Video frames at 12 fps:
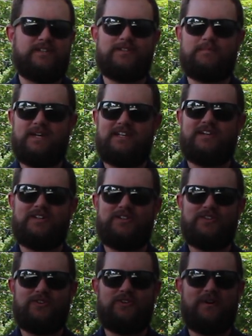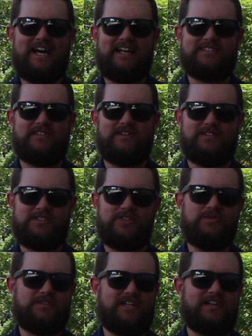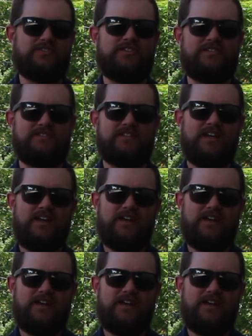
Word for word: And depending on who you ask, there are two sections,